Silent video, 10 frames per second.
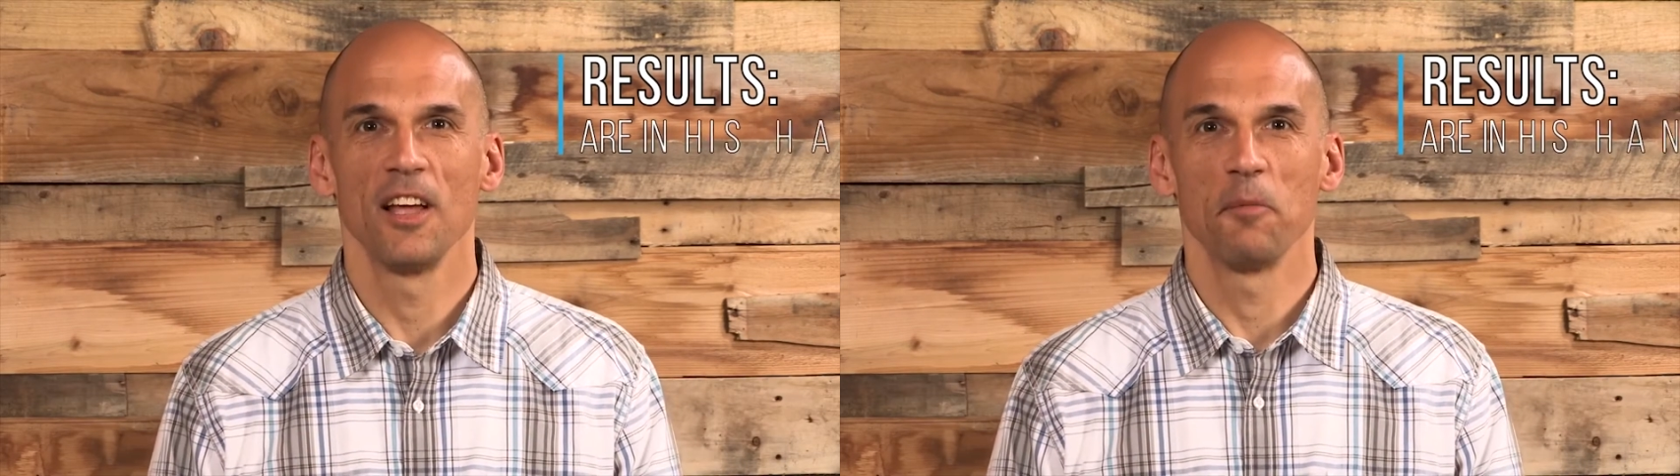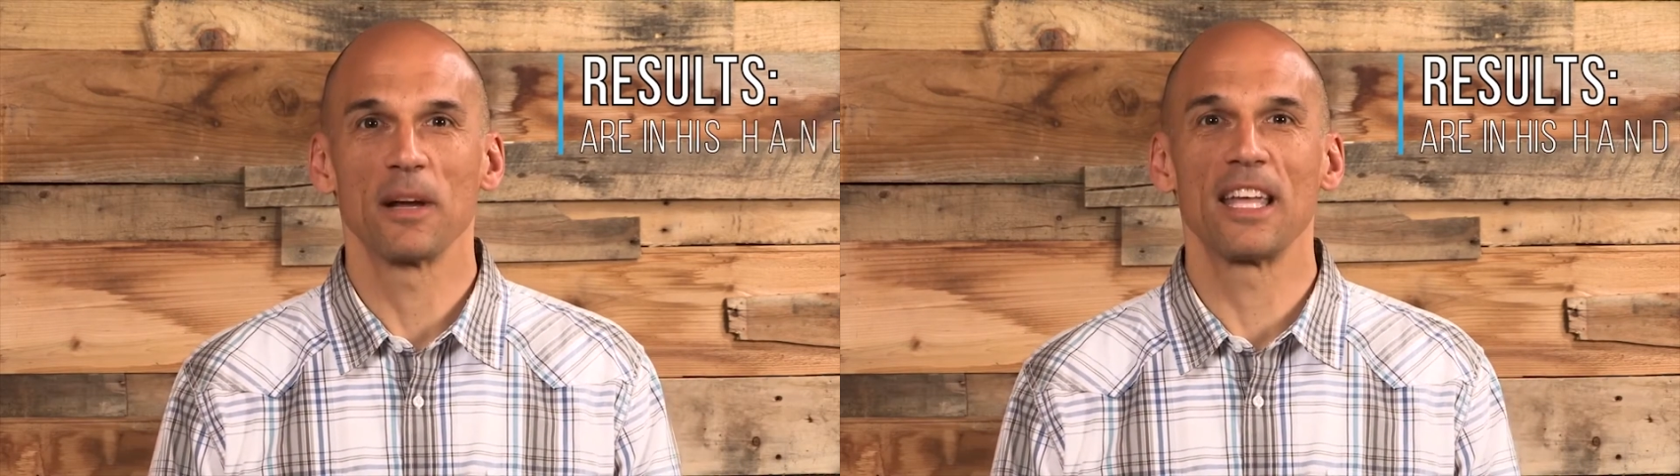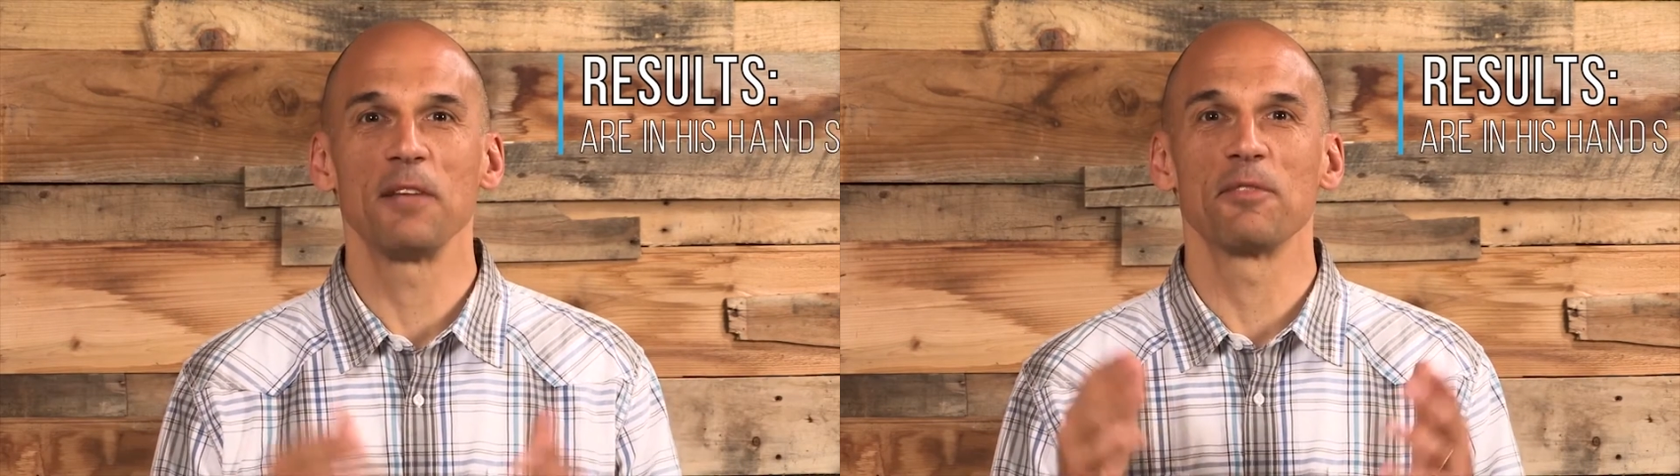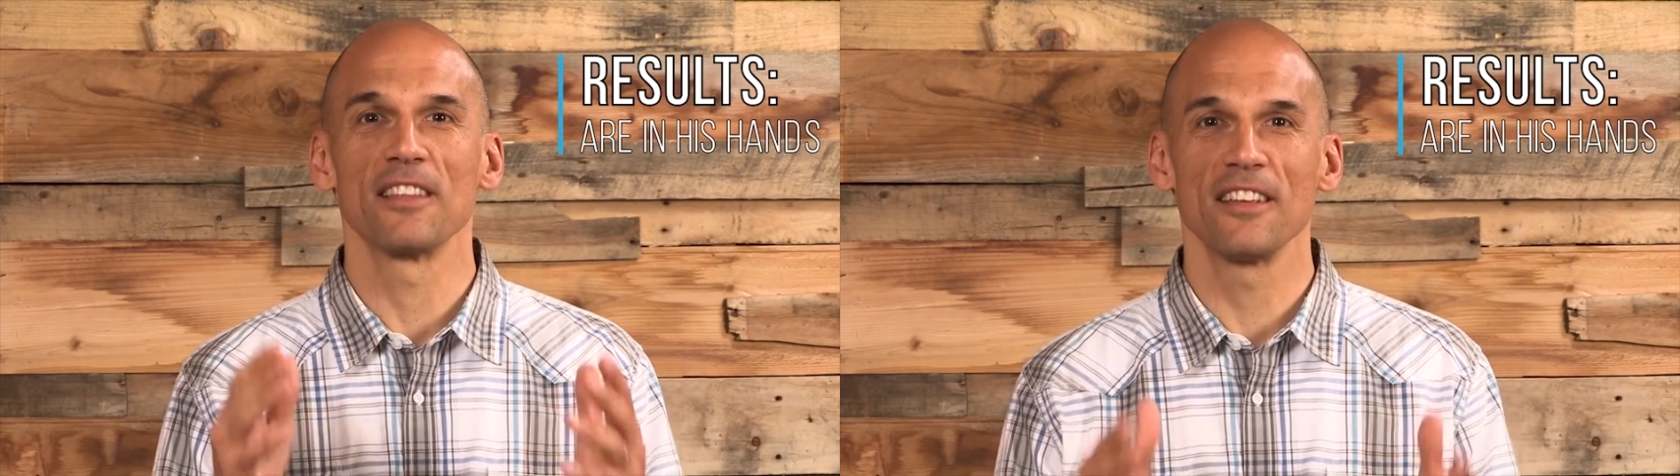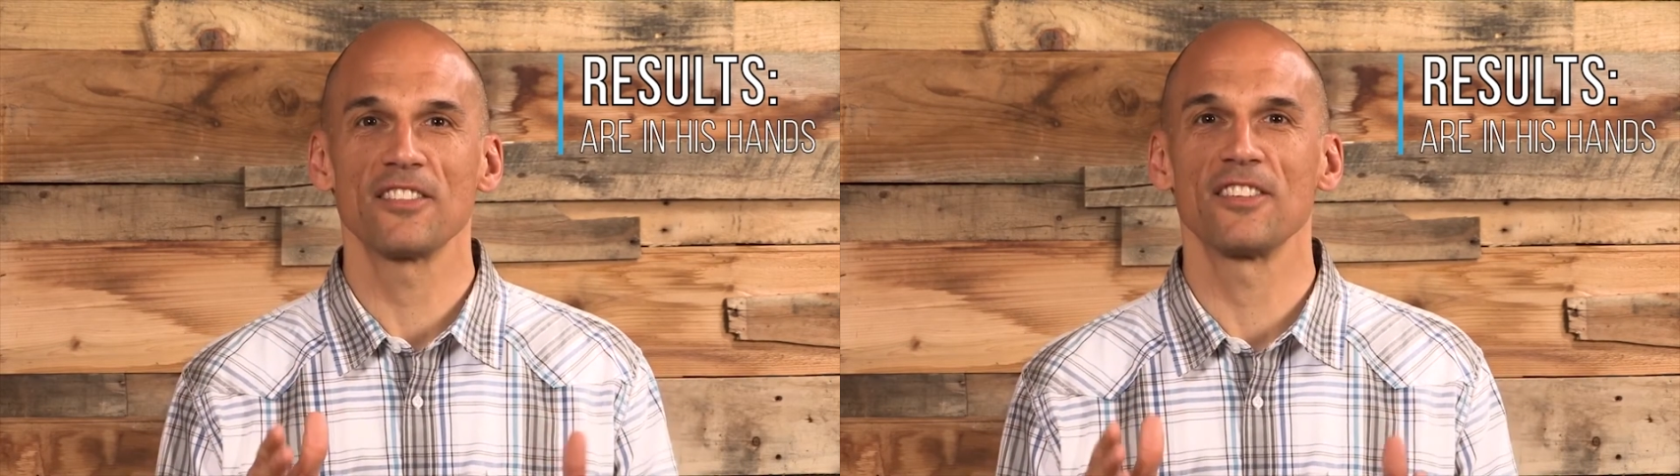But keep
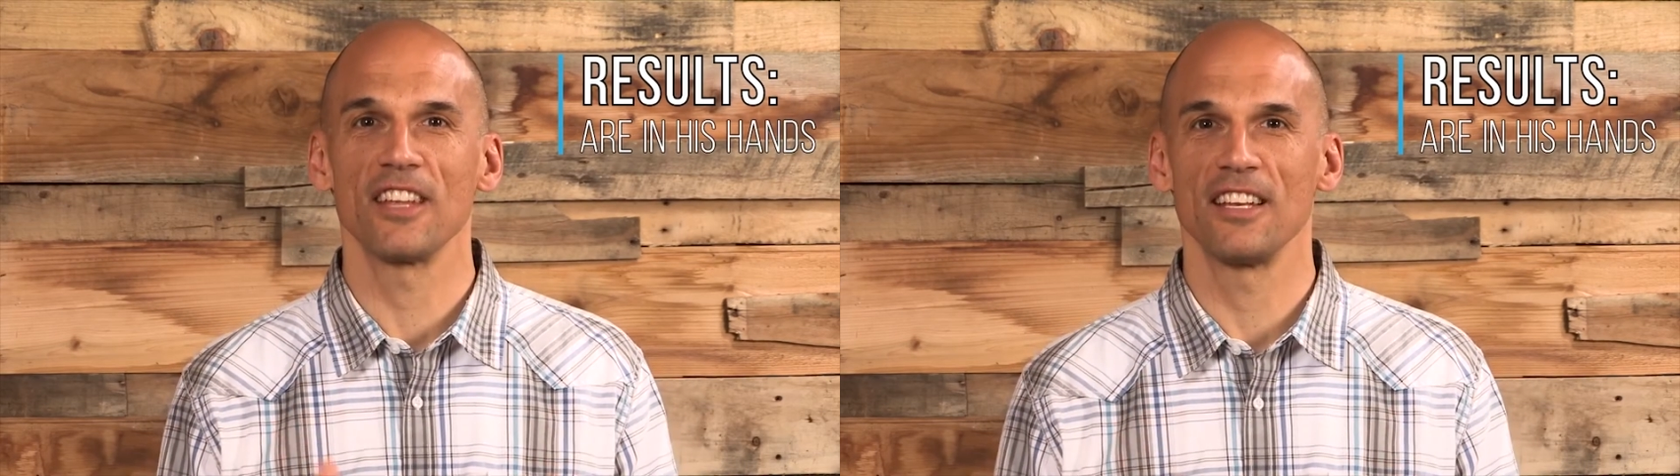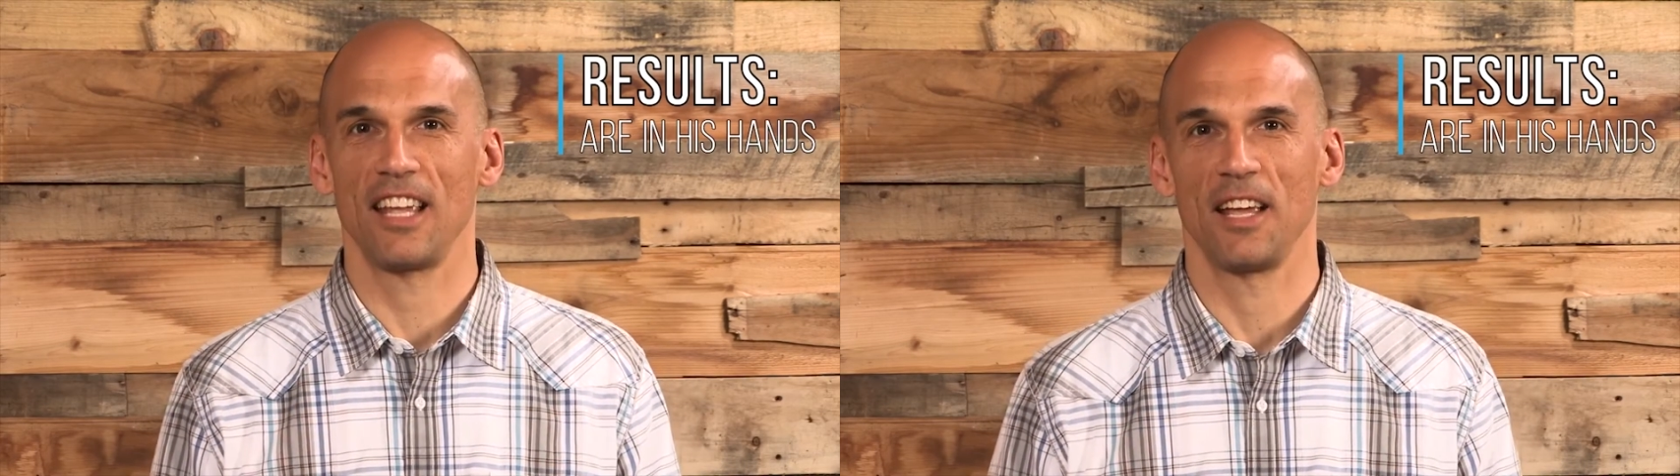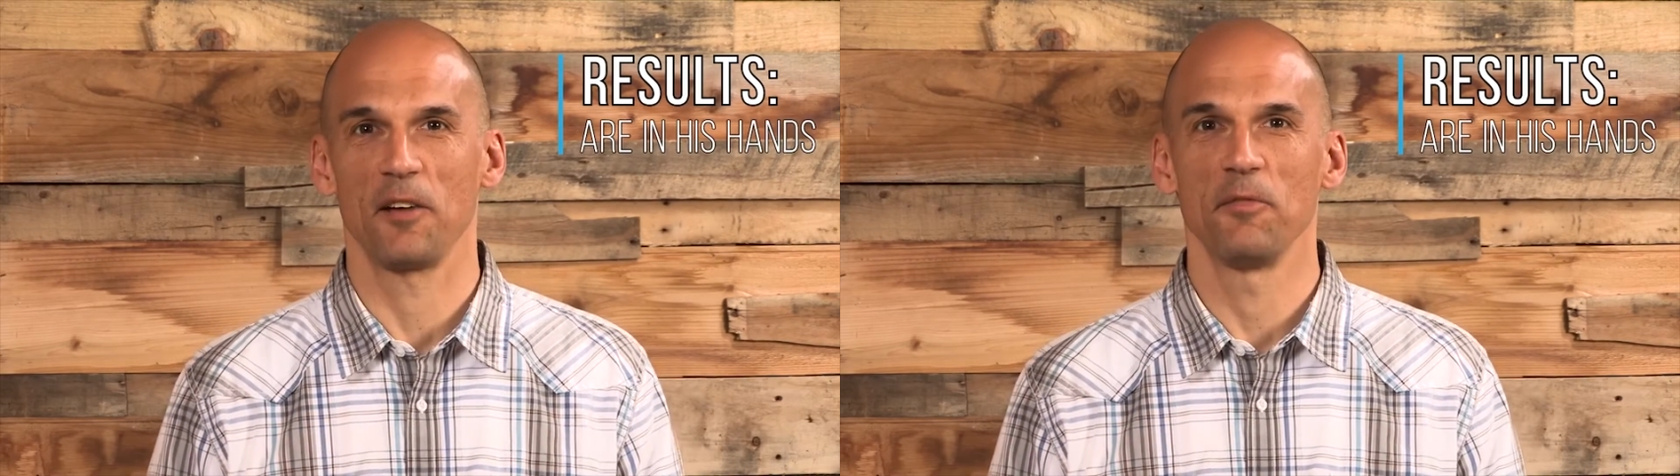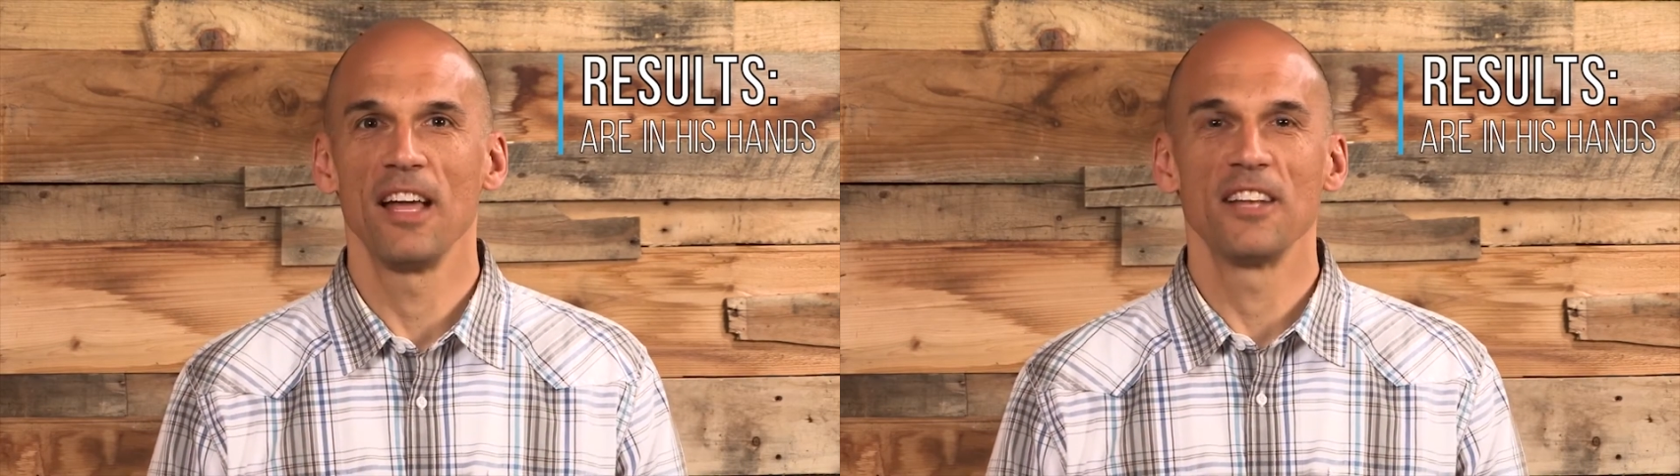listening to Him.